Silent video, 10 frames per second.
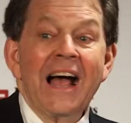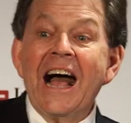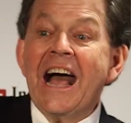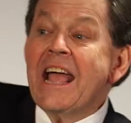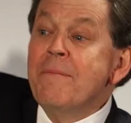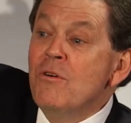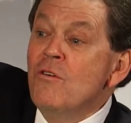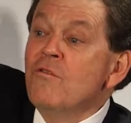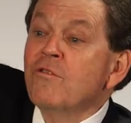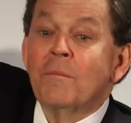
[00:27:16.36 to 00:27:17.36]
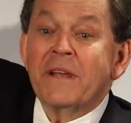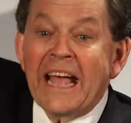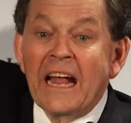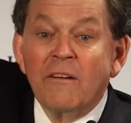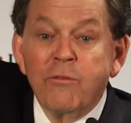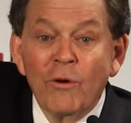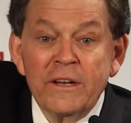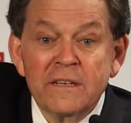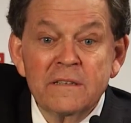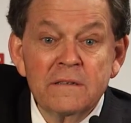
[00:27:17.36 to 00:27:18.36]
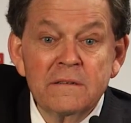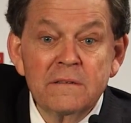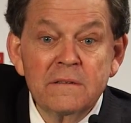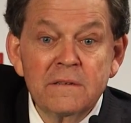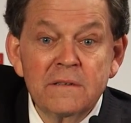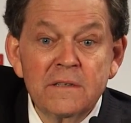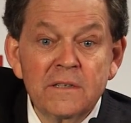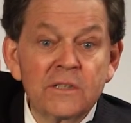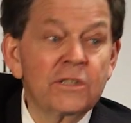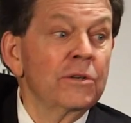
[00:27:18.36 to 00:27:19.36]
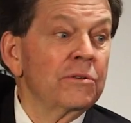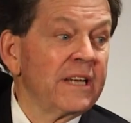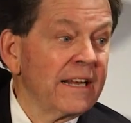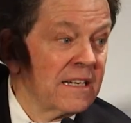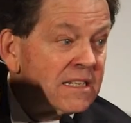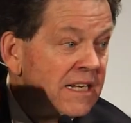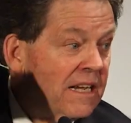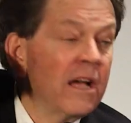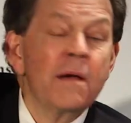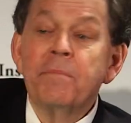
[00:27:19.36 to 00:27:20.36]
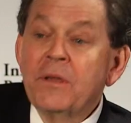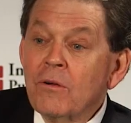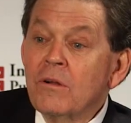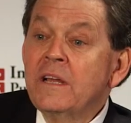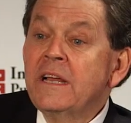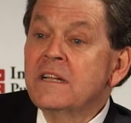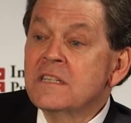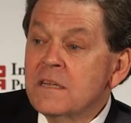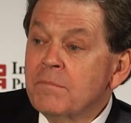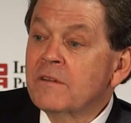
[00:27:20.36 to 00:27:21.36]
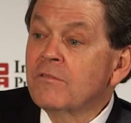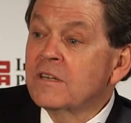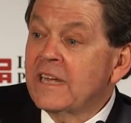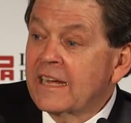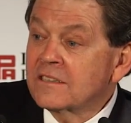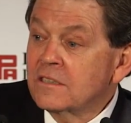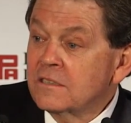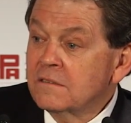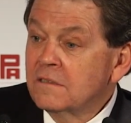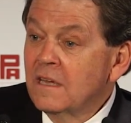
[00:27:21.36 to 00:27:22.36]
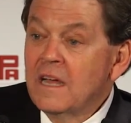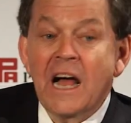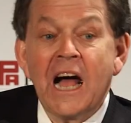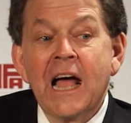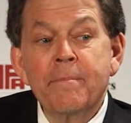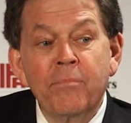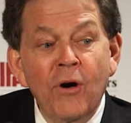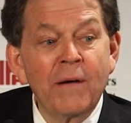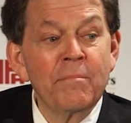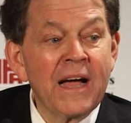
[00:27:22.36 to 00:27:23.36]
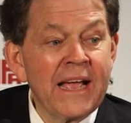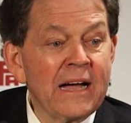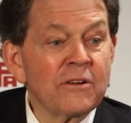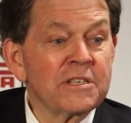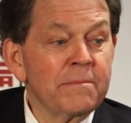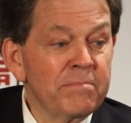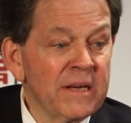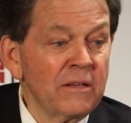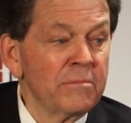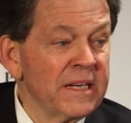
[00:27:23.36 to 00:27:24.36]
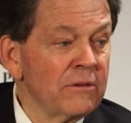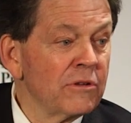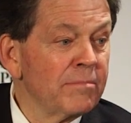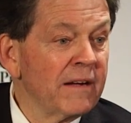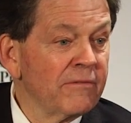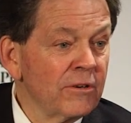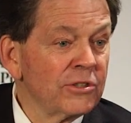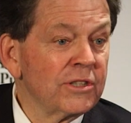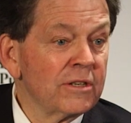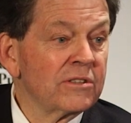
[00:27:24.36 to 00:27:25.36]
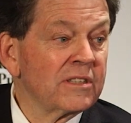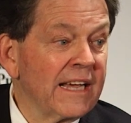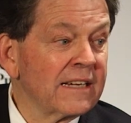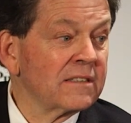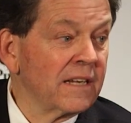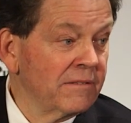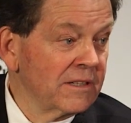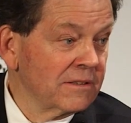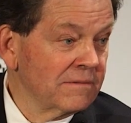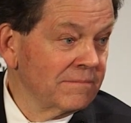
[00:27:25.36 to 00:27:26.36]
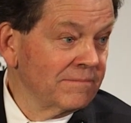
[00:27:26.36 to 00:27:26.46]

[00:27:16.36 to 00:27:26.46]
I moved from California to Tennessee purely and simply for taxes. I bought my house in Belmead with my first year's tax savings.